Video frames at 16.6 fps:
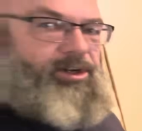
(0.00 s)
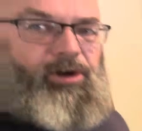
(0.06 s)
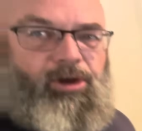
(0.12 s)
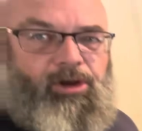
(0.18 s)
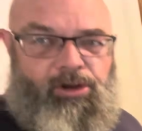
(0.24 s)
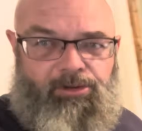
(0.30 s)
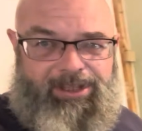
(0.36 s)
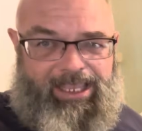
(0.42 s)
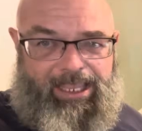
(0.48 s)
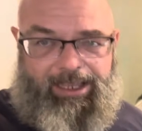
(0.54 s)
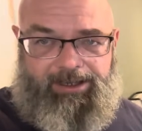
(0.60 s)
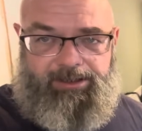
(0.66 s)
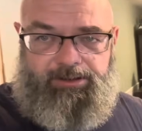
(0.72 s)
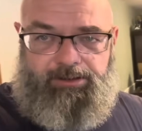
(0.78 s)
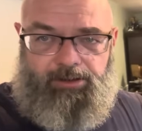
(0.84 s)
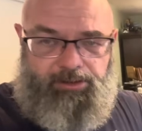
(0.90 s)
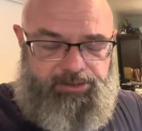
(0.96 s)
all
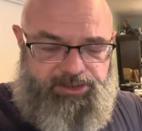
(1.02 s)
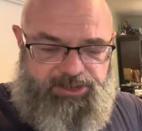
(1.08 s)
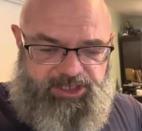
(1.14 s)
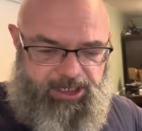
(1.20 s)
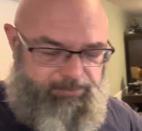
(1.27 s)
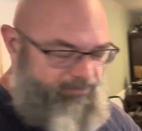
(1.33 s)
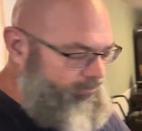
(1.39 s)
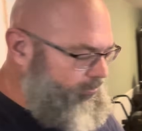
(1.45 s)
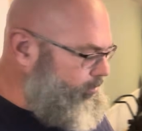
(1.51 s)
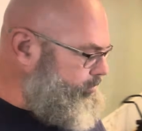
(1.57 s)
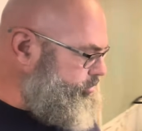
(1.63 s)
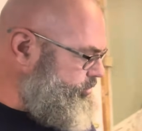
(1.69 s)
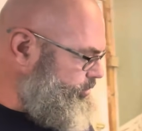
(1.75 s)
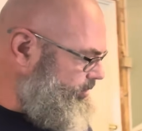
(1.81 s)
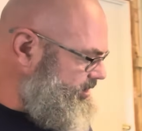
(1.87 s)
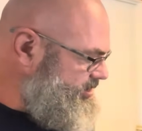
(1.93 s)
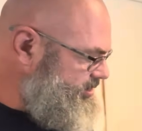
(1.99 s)
end on the same floor
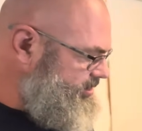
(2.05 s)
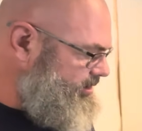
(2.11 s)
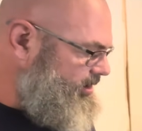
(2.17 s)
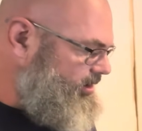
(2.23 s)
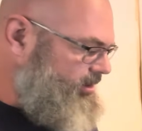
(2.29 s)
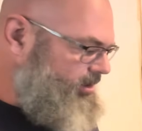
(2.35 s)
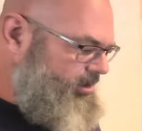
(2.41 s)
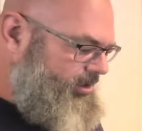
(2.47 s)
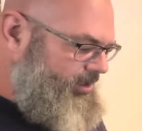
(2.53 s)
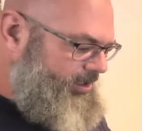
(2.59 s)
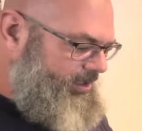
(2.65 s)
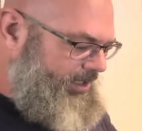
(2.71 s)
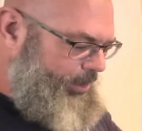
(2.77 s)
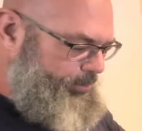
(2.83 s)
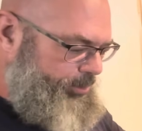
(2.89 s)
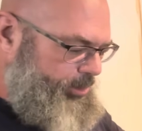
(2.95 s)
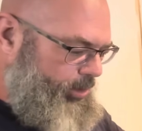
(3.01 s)
joist,
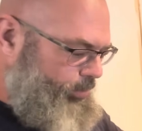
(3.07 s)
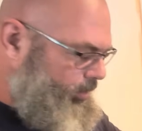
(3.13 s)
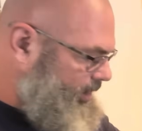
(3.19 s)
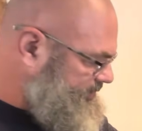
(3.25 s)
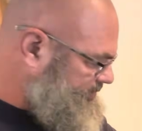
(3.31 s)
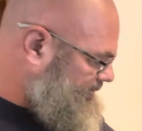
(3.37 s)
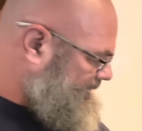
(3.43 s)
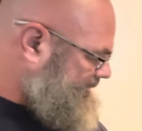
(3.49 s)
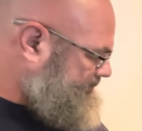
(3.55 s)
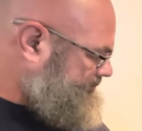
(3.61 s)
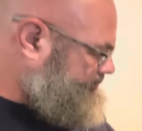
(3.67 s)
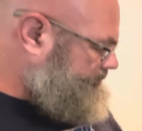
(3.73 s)
and we don't want that.